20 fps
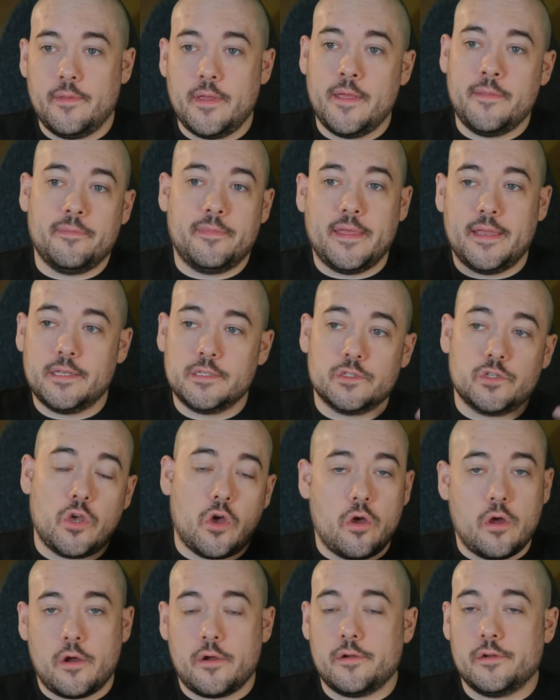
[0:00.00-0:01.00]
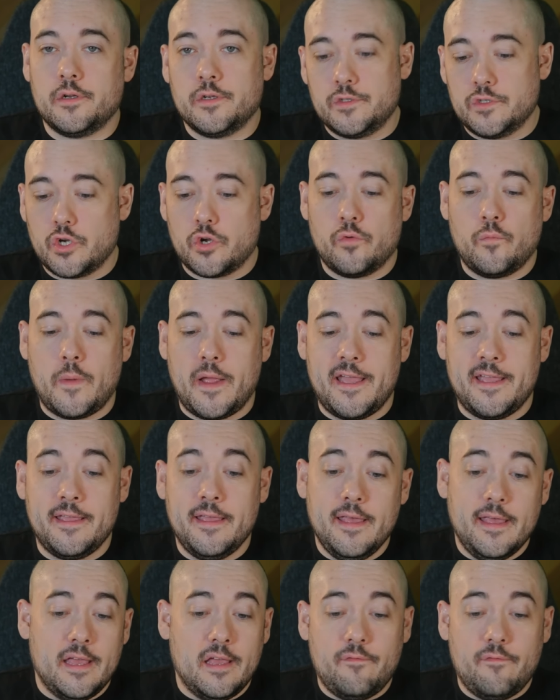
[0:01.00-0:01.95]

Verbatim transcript: eh, and things go are a certain way,